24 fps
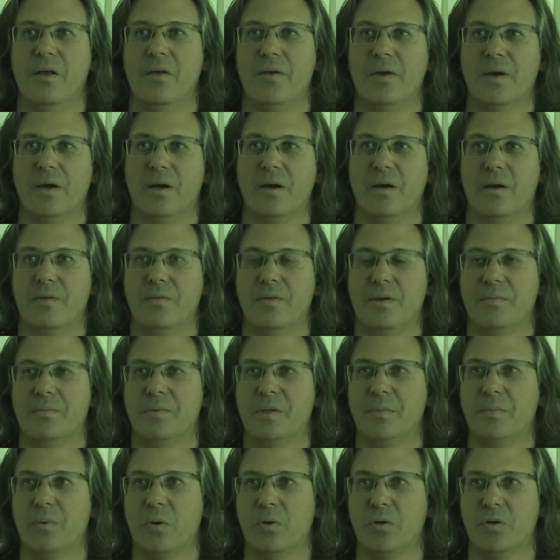that
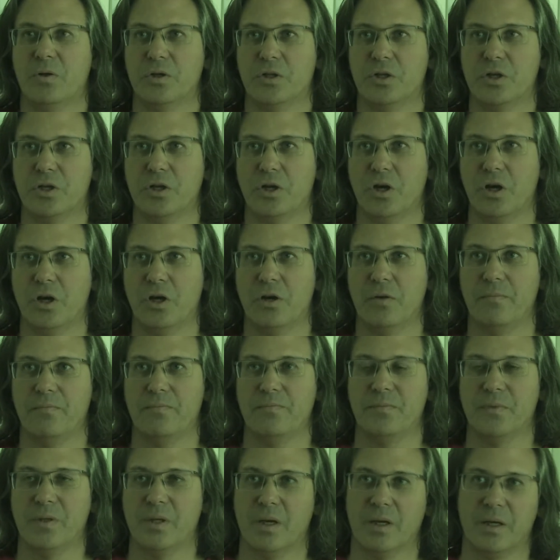people could
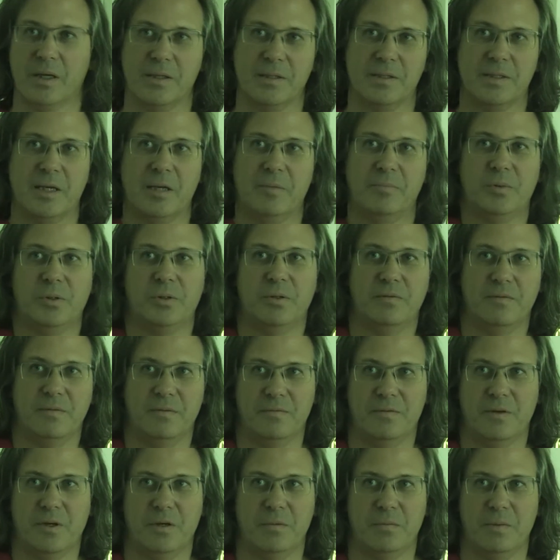come, a contemplative
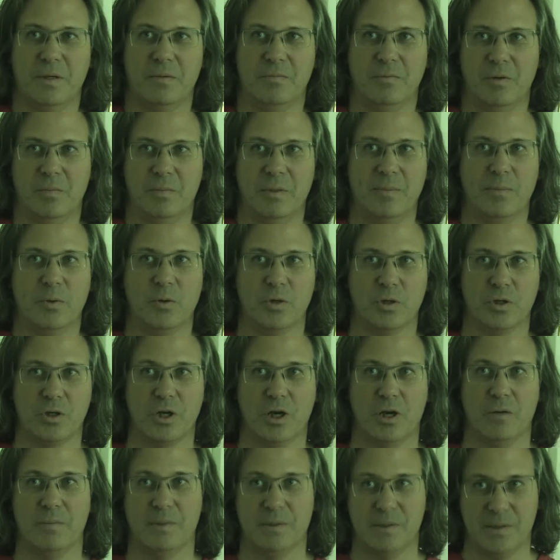environment where people could
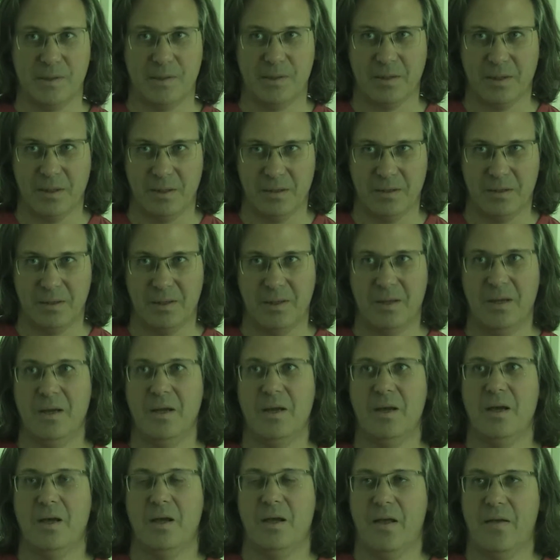come and sit
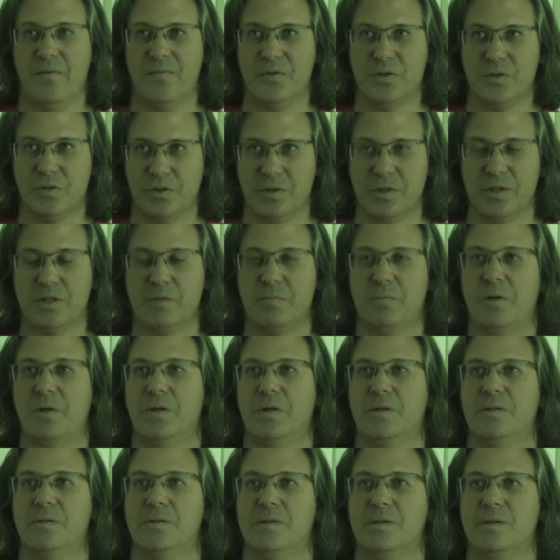and just
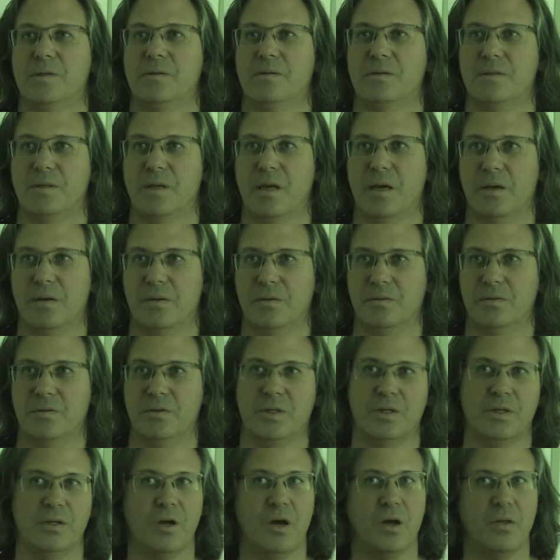experience sound
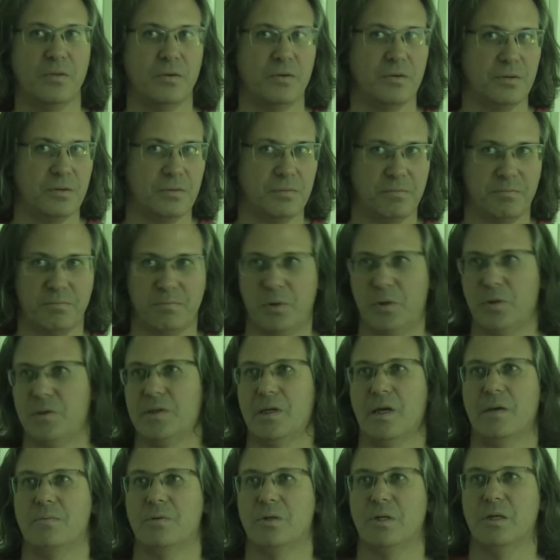and other
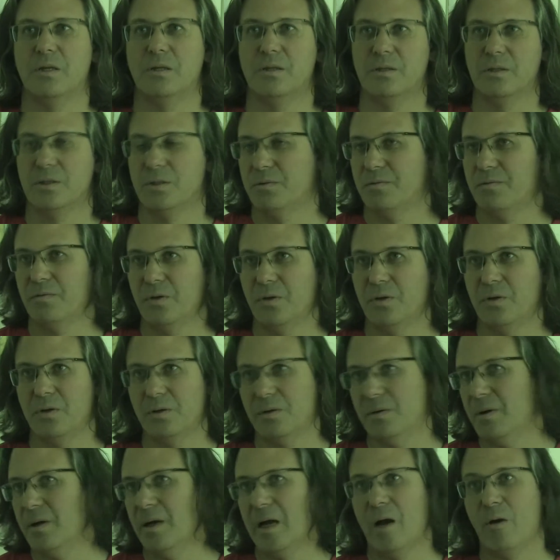perceptions
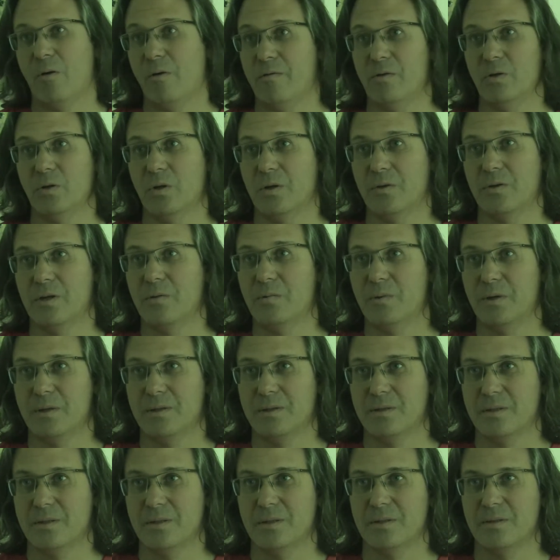for however long they
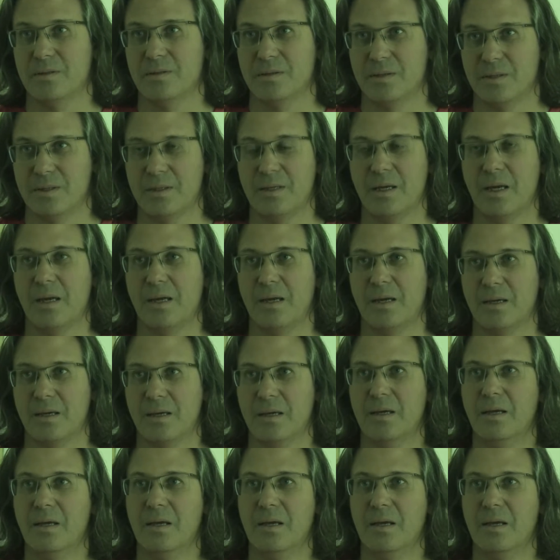wanted to stay.